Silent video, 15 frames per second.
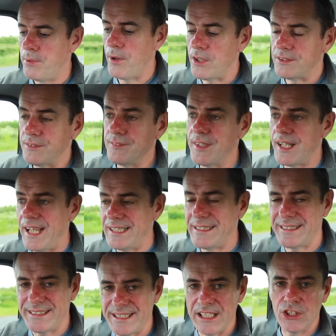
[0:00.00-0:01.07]
But
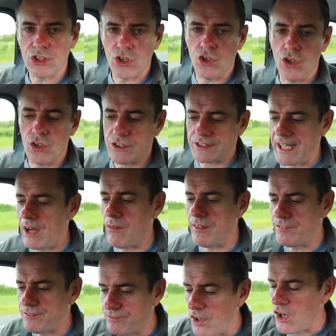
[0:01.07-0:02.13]
it still goes.
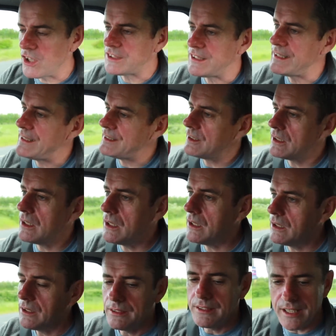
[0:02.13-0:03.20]
Now at 40,
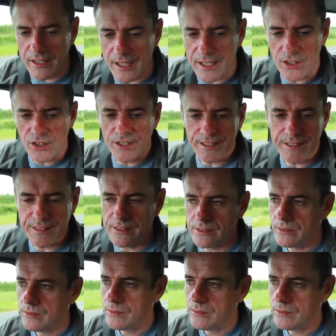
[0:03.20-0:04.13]
you hear that noise?